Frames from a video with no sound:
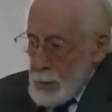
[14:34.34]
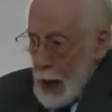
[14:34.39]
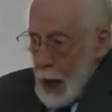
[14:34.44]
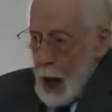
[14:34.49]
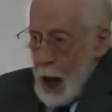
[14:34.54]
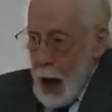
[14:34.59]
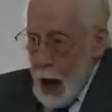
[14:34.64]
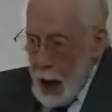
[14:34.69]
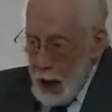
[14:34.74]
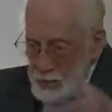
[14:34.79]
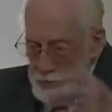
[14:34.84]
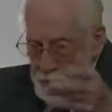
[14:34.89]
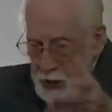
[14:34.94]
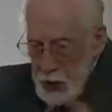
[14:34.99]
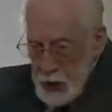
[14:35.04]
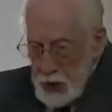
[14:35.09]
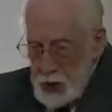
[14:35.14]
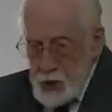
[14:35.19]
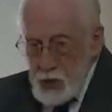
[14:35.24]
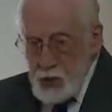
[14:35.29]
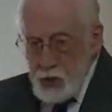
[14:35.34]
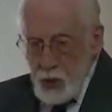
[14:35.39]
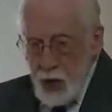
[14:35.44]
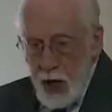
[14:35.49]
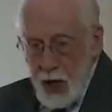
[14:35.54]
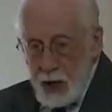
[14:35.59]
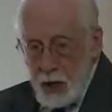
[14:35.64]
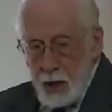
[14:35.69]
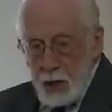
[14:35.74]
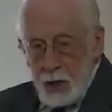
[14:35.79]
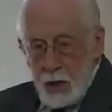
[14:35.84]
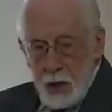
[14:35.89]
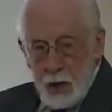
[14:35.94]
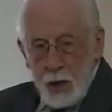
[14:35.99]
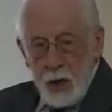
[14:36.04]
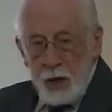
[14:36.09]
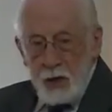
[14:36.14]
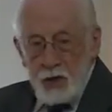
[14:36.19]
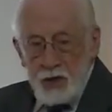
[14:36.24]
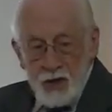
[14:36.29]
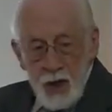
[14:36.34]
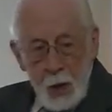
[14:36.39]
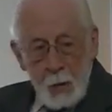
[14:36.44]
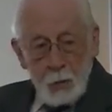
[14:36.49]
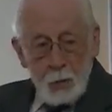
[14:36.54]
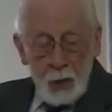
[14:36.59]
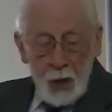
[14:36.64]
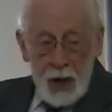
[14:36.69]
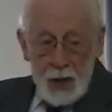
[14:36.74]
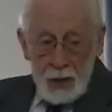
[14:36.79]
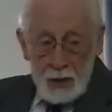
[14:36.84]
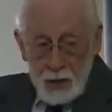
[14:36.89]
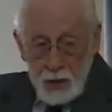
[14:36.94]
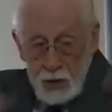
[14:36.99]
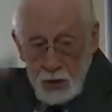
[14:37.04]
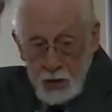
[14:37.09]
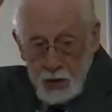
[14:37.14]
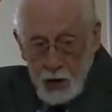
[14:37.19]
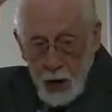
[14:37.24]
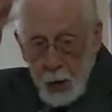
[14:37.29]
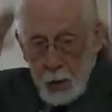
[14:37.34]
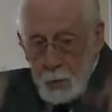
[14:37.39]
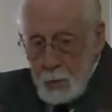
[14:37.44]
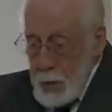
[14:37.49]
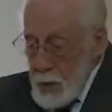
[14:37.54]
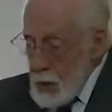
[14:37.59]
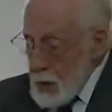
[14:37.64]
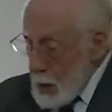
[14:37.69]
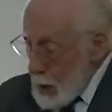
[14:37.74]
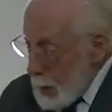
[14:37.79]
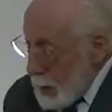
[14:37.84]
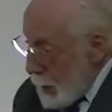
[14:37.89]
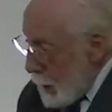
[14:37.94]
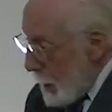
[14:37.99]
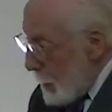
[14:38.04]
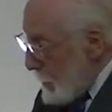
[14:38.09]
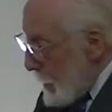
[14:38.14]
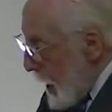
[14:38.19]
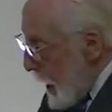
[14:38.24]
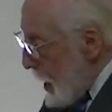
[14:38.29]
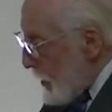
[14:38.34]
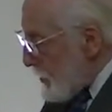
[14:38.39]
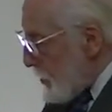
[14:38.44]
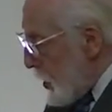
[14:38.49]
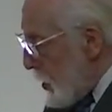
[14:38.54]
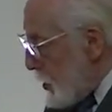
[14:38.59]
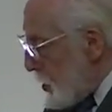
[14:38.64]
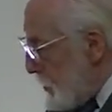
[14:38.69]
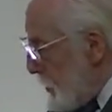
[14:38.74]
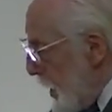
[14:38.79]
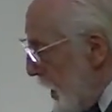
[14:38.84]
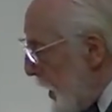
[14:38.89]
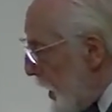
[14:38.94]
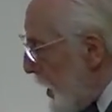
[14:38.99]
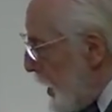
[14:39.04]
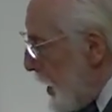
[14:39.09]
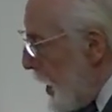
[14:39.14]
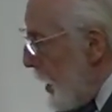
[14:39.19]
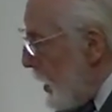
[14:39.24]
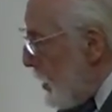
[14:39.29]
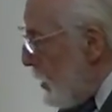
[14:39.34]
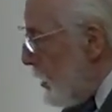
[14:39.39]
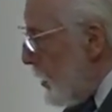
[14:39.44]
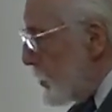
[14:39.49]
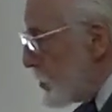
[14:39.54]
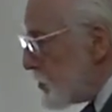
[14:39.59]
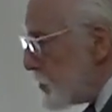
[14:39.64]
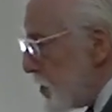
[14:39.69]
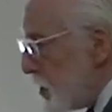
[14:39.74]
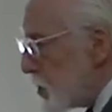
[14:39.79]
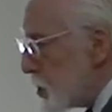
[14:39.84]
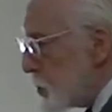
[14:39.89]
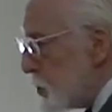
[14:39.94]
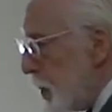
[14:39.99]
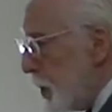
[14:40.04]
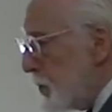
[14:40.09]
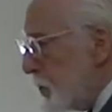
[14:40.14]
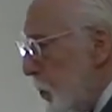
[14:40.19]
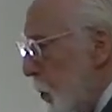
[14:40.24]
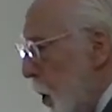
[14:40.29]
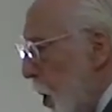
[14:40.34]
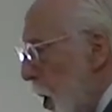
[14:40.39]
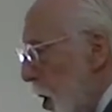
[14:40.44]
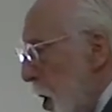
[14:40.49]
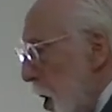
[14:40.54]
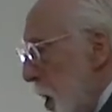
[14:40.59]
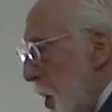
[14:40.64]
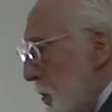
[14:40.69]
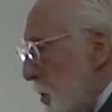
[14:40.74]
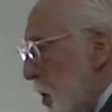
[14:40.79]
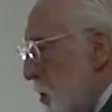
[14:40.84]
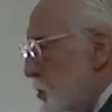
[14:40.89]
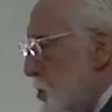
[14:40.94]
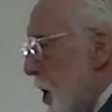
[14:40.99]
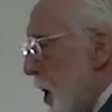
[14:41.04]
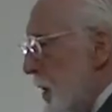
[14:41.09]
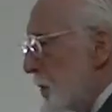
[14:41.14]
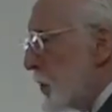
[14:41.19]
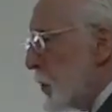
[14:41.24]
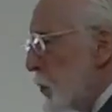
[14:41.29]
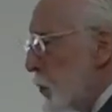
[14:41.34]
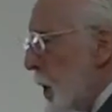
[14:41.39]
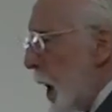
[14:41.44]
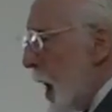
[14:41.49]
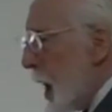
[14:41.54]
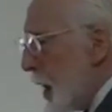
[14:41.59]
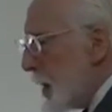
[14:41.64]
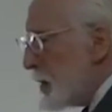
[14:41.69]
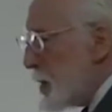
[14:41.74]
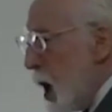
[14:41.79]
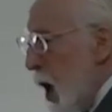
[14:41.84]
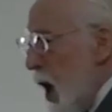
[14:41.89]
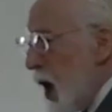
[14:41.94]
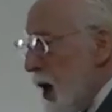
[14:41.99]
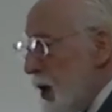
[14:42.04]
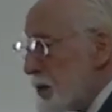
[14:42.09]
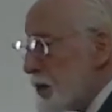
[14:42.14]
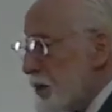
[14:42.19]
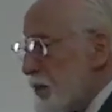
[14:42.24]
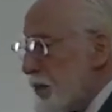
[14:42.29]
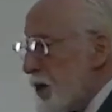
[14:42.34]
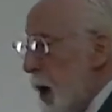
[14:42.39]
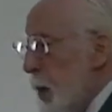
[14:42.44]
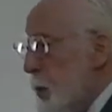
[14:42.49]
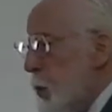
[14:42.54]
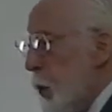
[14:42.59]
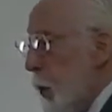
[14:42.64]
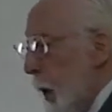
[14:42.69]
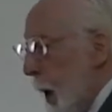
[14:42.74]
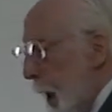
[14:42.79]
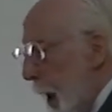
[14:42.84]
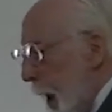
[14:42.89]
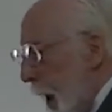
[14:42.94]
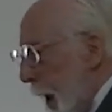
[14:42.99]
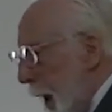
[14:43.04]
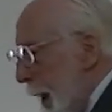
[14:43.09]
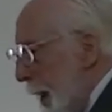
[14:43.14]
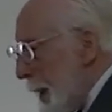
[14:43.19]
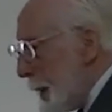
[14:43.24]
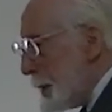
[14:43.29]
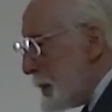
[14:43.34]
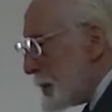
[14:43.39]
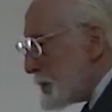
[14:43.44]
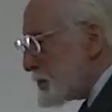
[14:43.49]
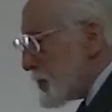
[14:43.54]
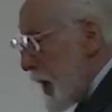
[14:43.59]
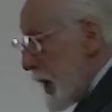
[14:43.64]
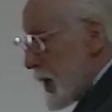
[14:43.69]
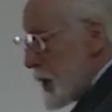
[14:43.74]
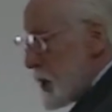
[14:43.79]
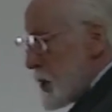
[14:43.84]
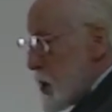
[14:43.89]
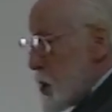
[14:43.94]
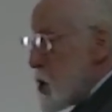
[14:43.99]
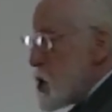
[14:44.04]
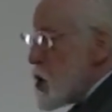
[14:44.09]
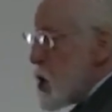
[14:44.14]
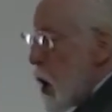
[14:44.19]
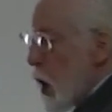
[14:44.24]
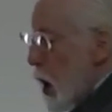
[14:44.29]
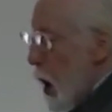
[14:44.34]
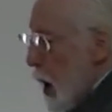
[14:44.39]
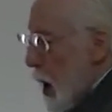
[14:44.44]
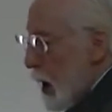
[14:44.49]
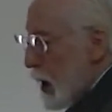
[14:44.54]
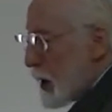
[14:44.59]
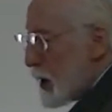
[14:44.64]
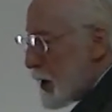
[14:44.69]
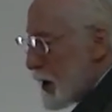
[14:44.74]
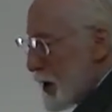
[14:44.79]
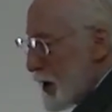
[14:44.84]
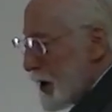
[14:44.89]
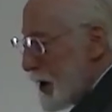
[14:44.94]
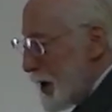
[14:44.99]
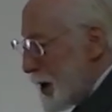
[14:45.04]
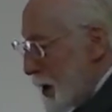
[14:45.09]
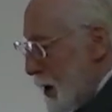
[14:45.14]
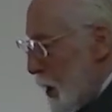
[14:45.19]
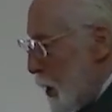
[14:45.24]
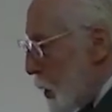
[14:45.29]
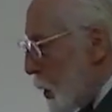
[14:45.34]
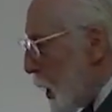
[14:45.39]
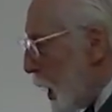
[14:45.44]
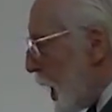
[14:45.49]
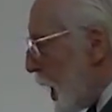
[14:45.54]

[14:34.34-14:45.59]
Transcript: I have illustrated it in some places. Some may have heard me use this before. Did you ever ride a subway, say in New York or